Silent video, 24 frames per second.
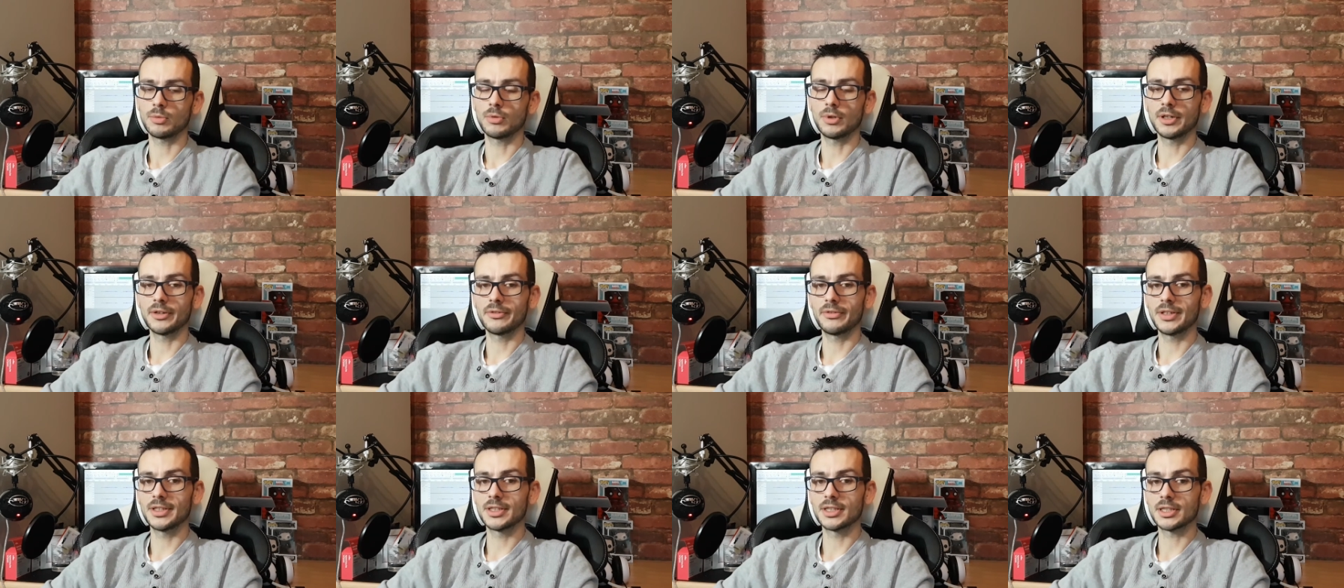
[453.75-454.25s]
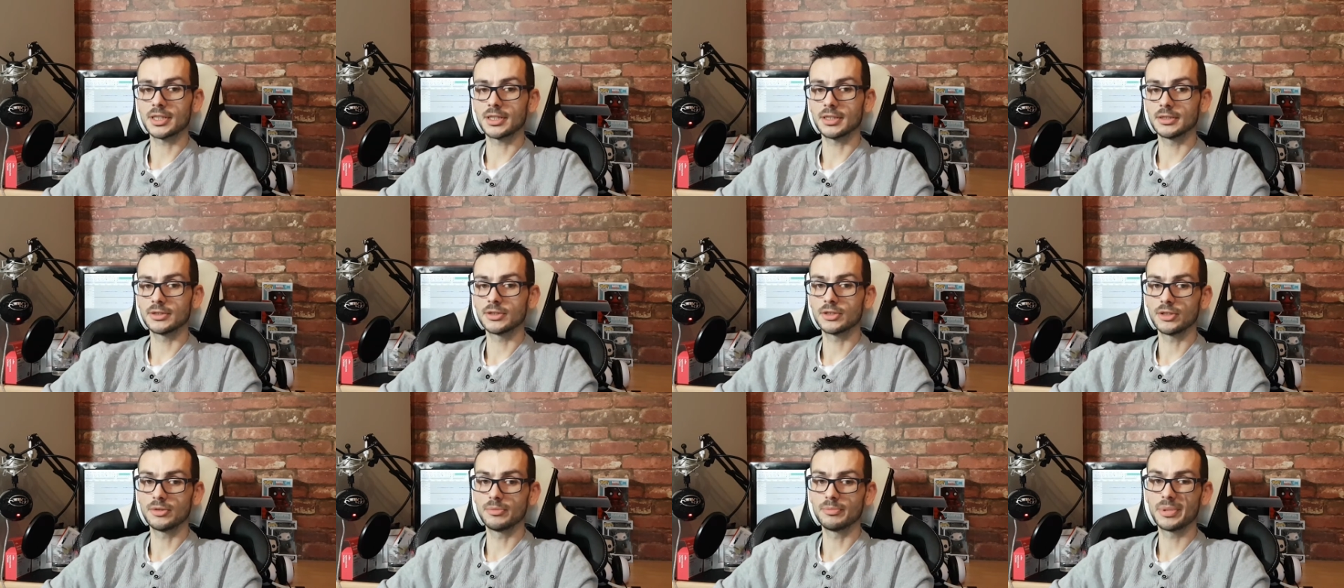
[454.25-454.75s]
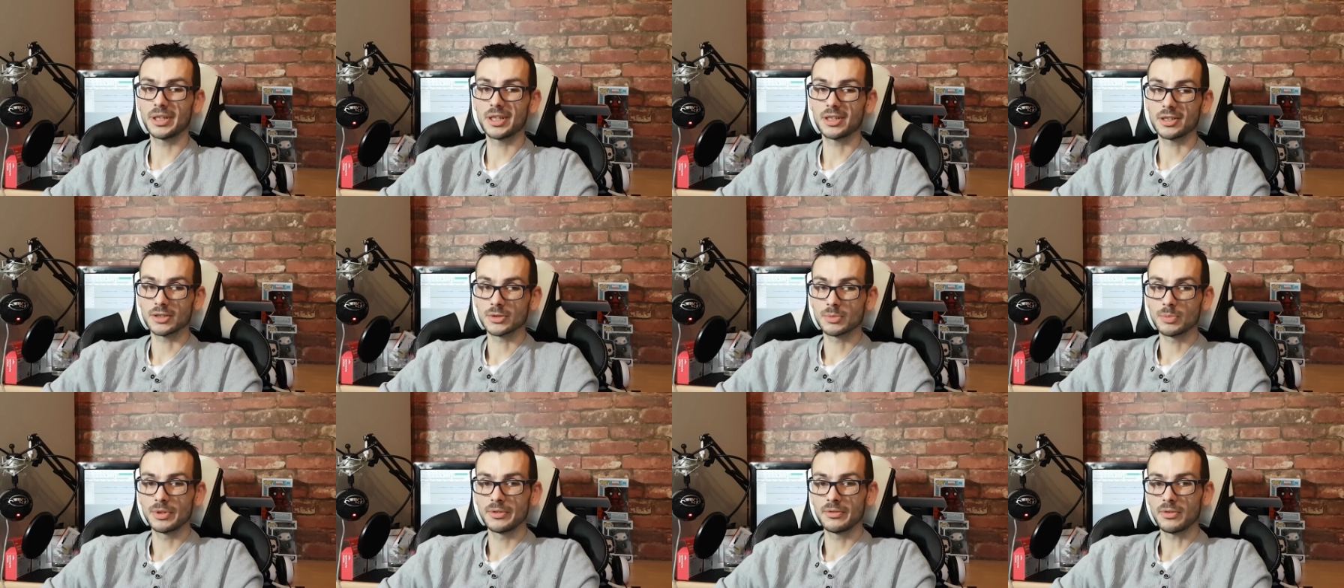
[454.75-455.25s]
what have Intel done,
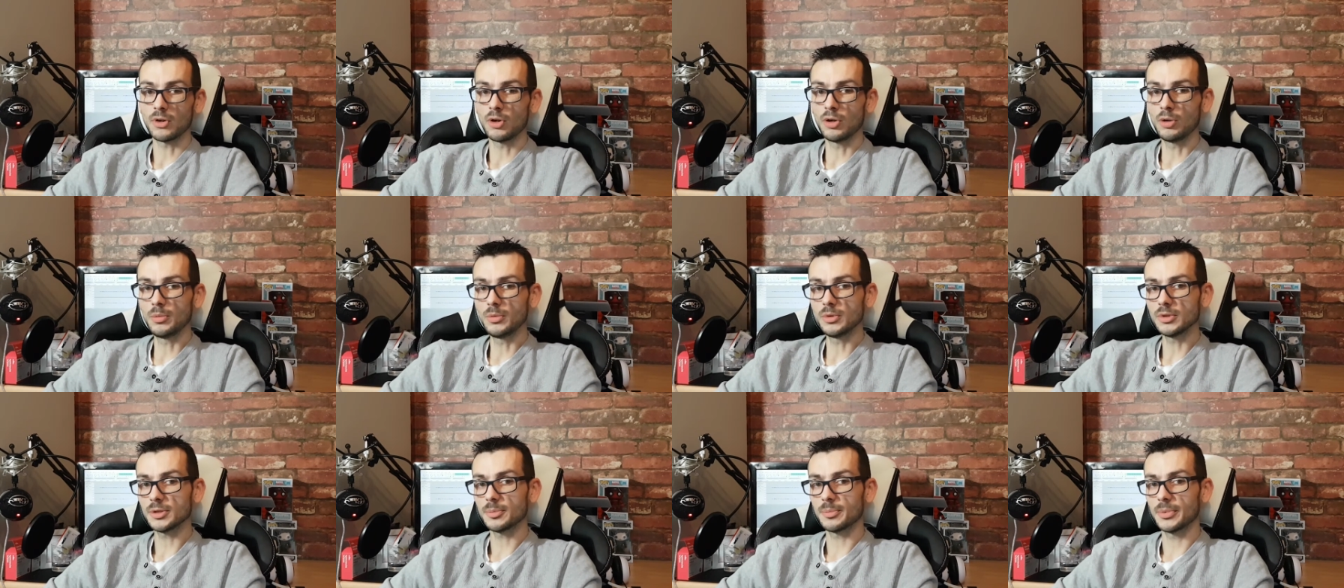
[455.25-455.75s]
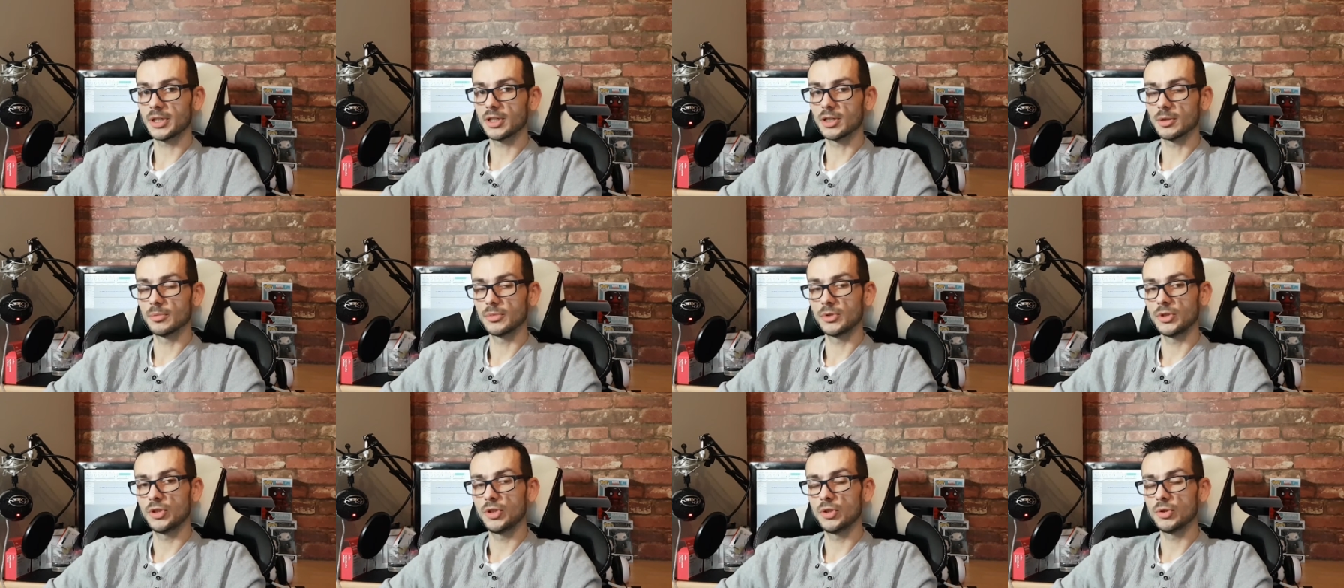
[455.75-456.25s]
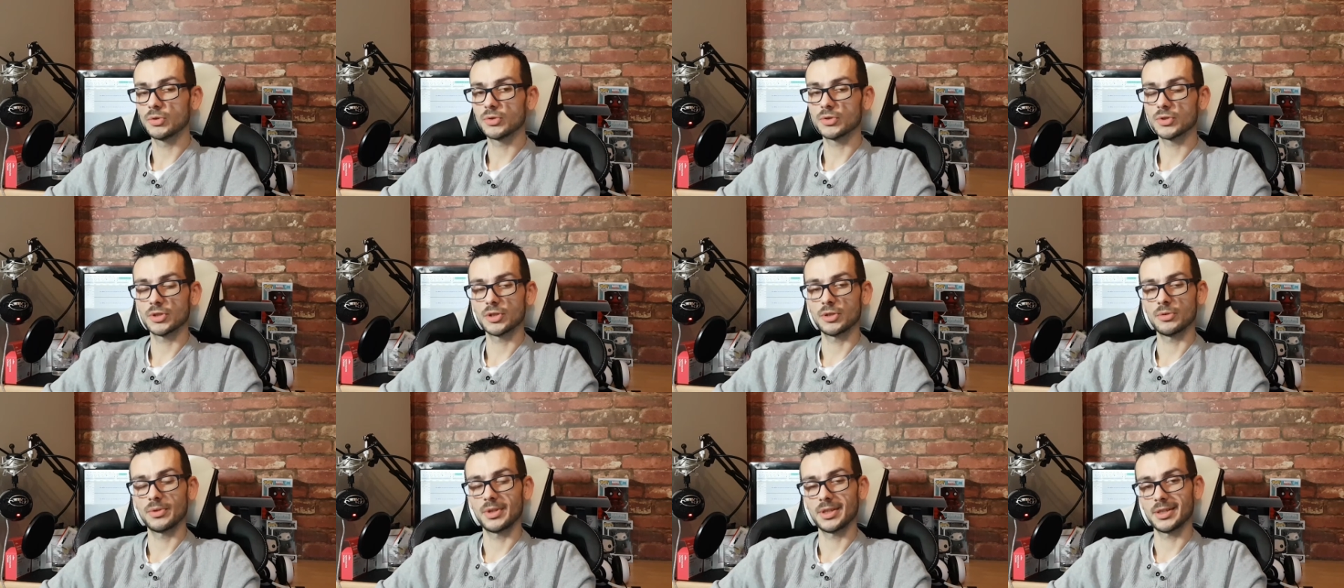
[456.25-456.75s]
because we've almost become used
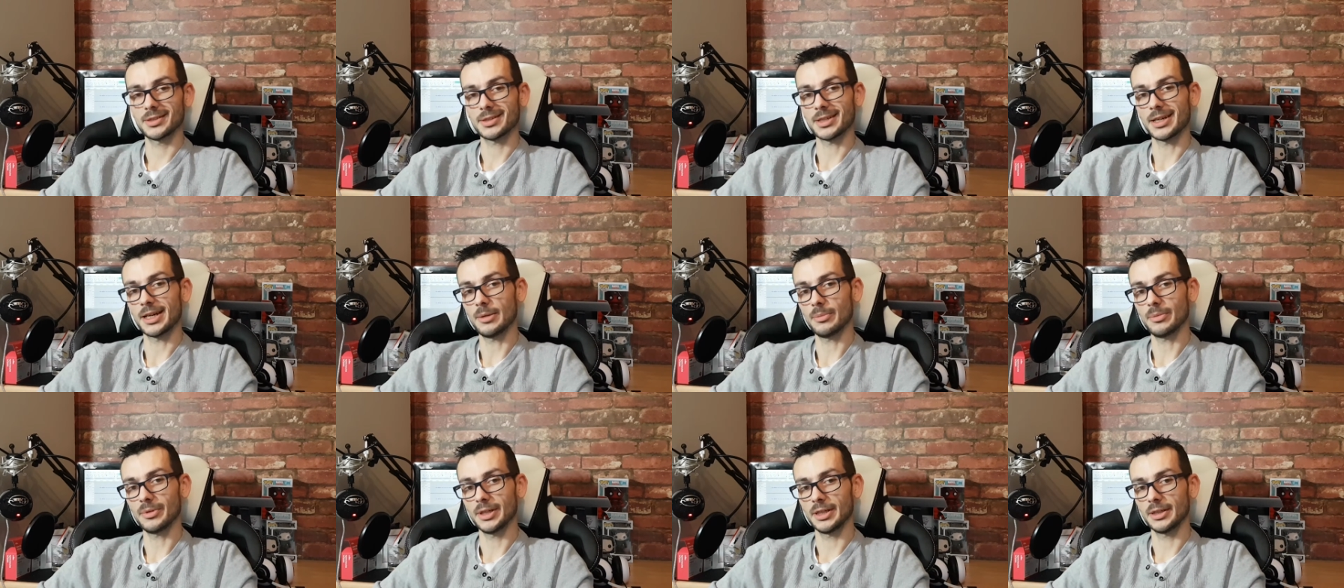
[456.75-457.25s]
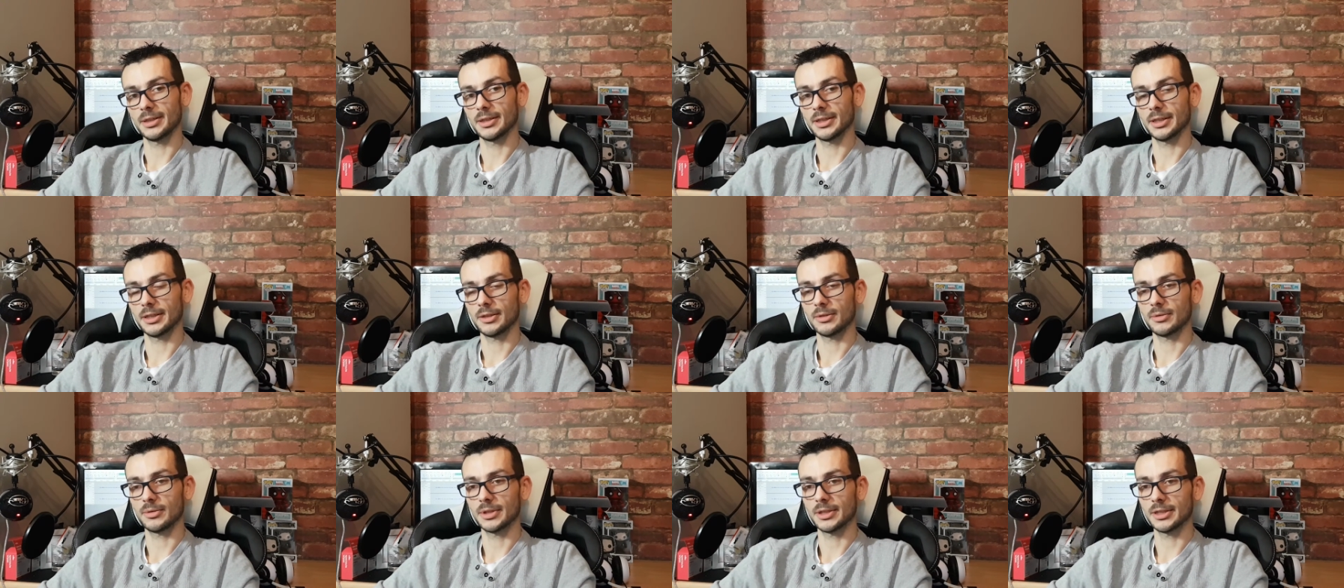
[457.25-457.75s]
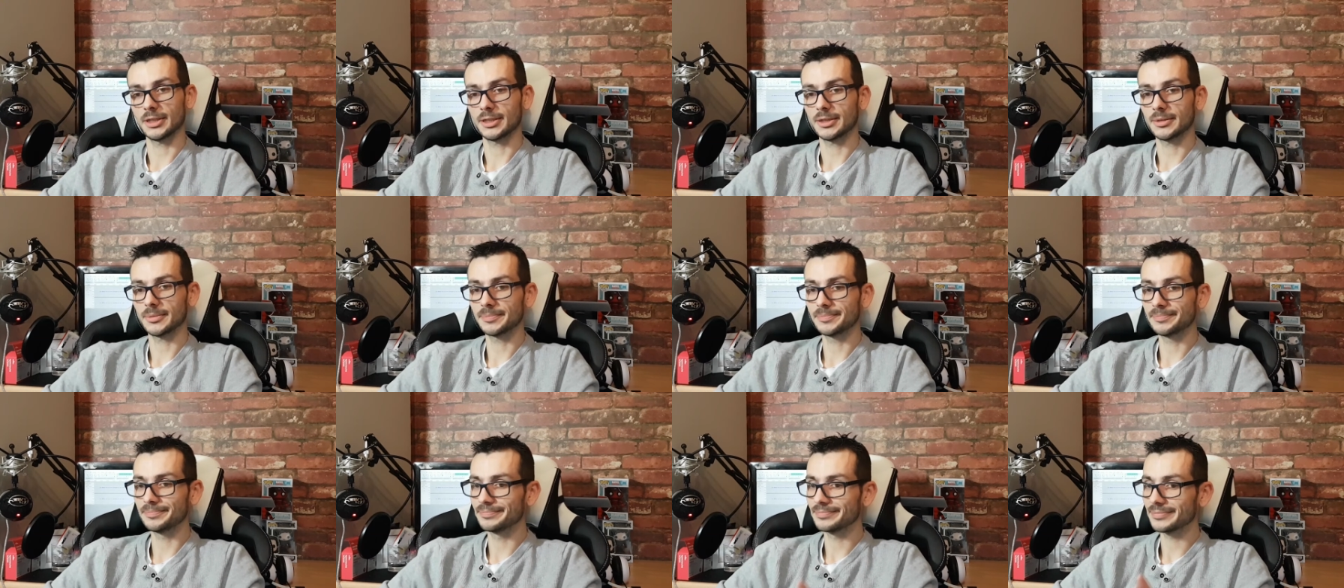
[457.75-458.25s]
to this happening now.
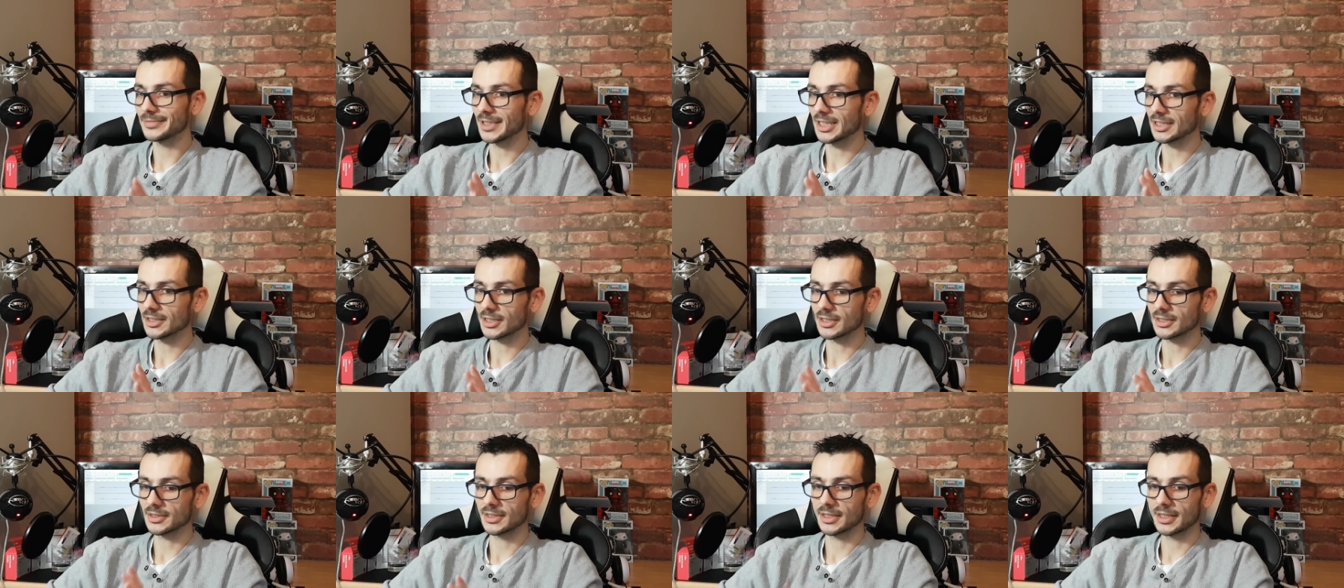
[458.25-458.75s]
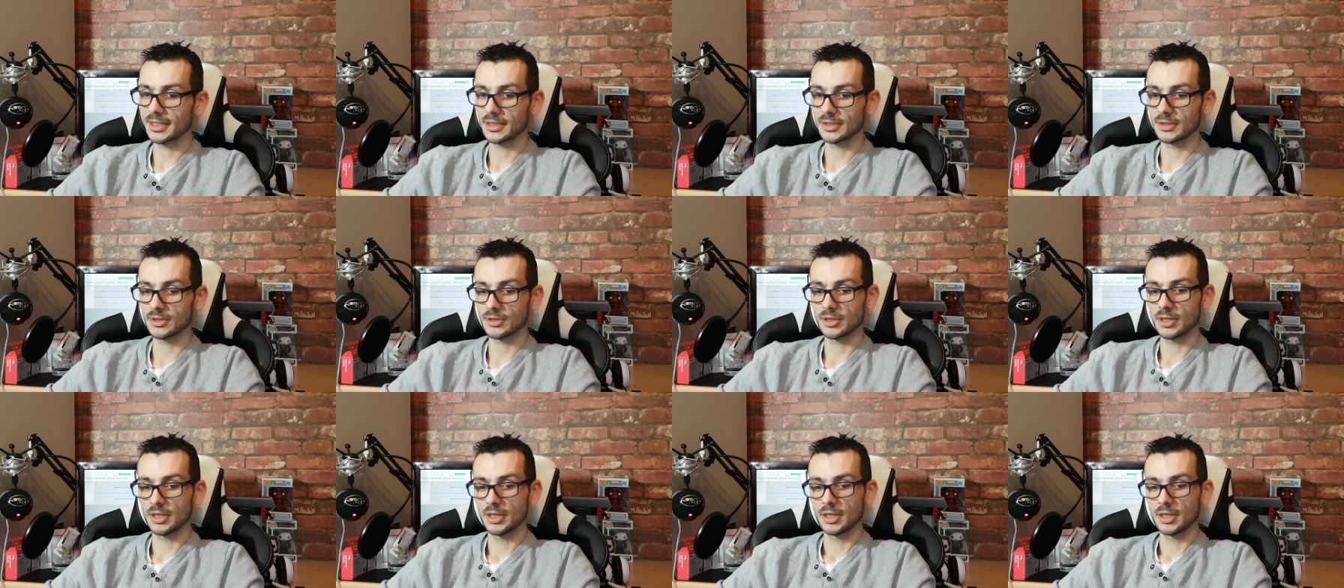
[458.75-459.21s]
Um, as I said,